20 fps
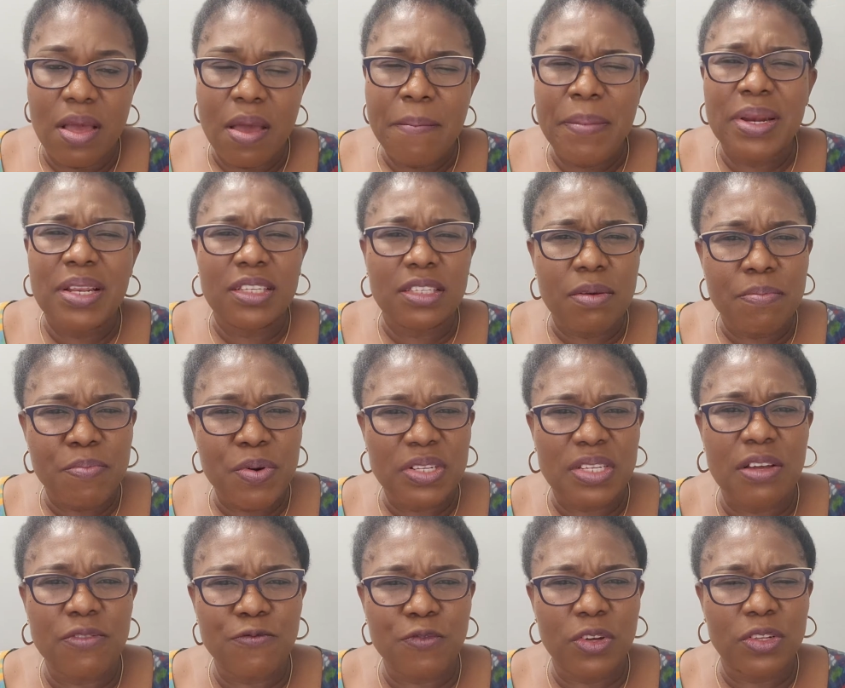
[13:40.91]
But it's
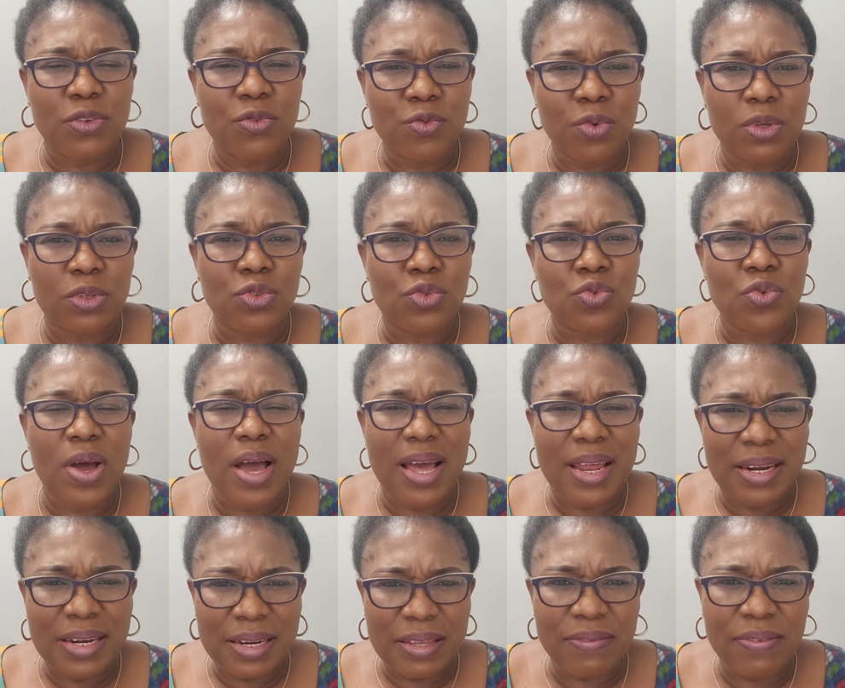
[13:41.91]
important for the ones who are
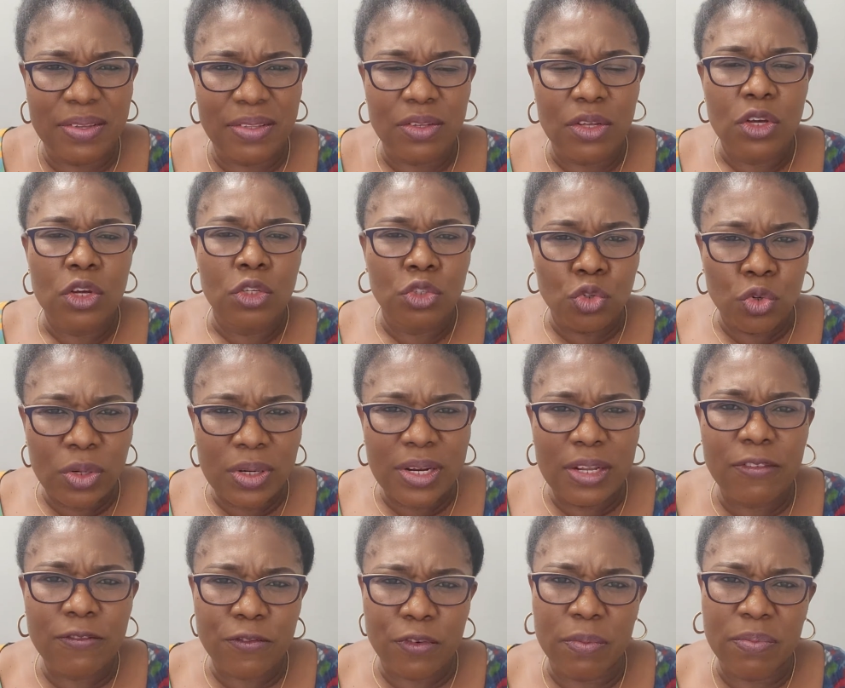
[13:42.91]
living to learn
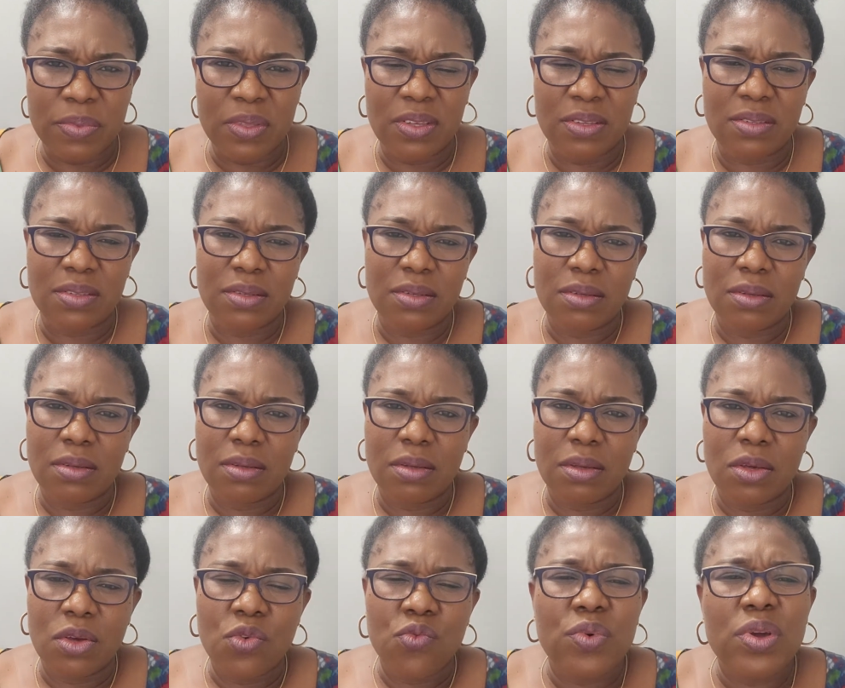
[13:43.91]
from this.
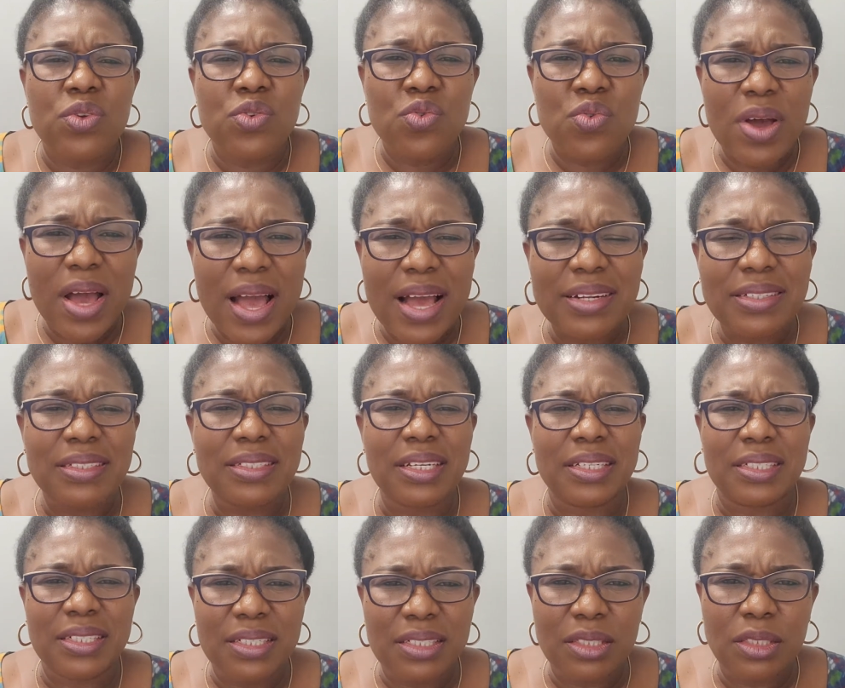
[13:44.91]
When you are
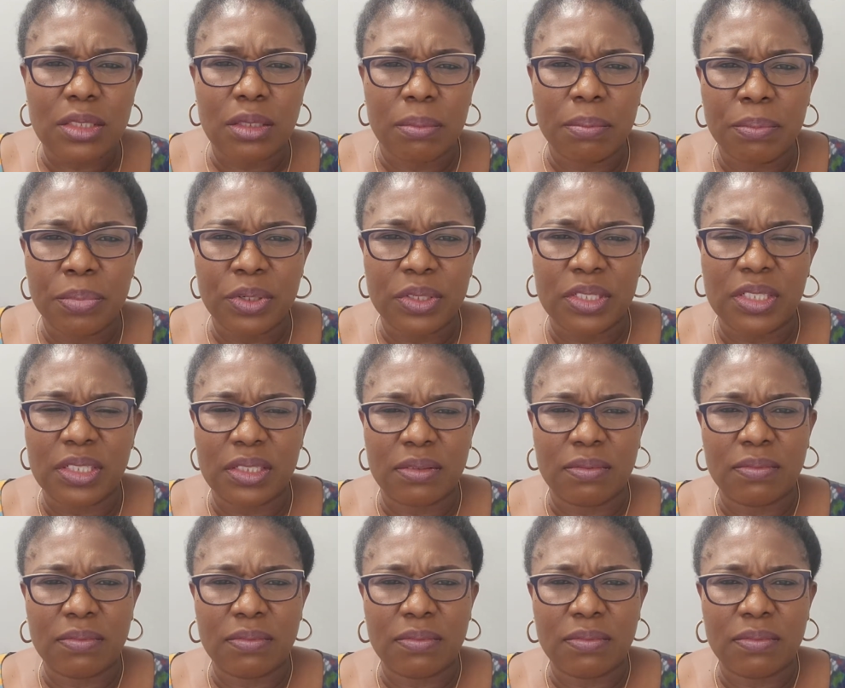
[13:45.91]
dating somebody,